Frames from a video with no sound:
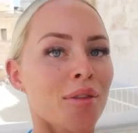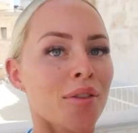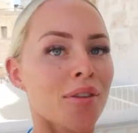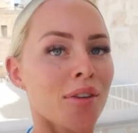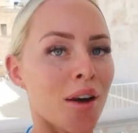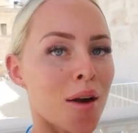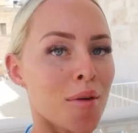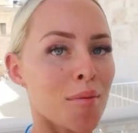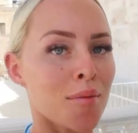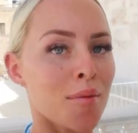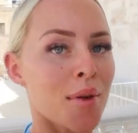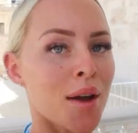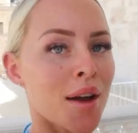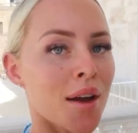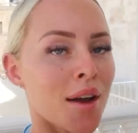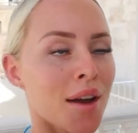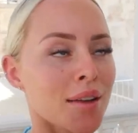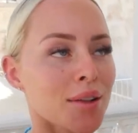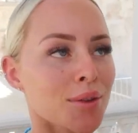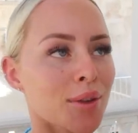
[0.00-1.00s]

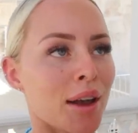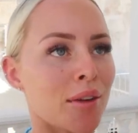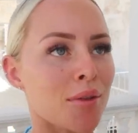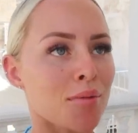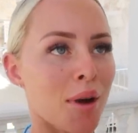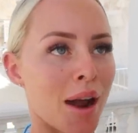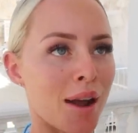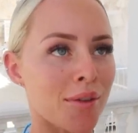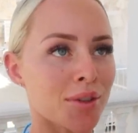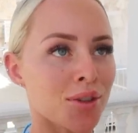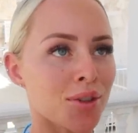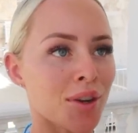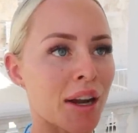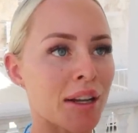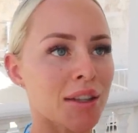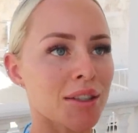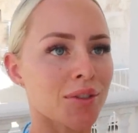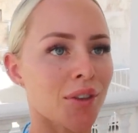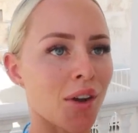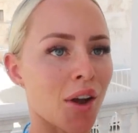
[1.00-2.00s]
so we have a private
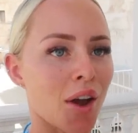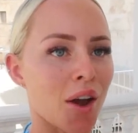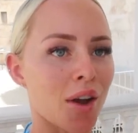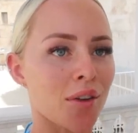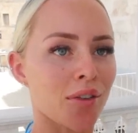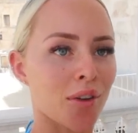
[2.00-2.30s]
transfer